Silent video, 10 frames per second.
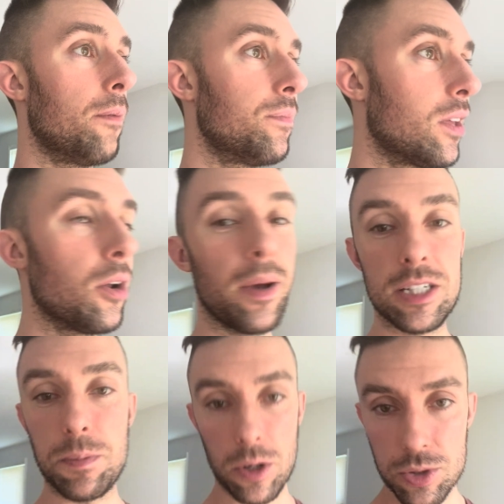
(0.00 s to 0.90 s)
my
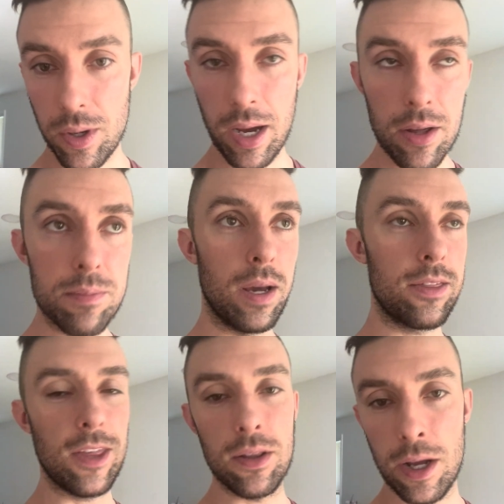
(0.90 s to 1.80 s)
spiritual health, my
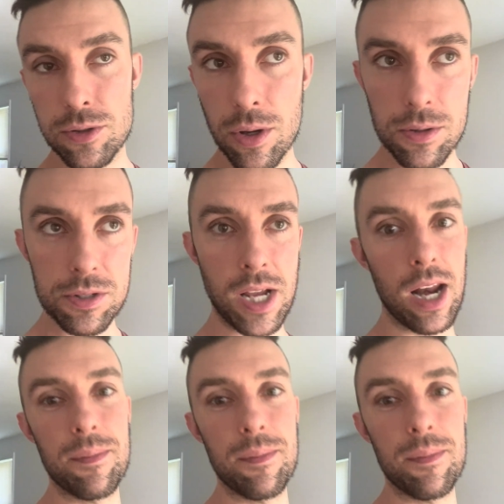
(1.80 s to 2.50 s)
theological understanding,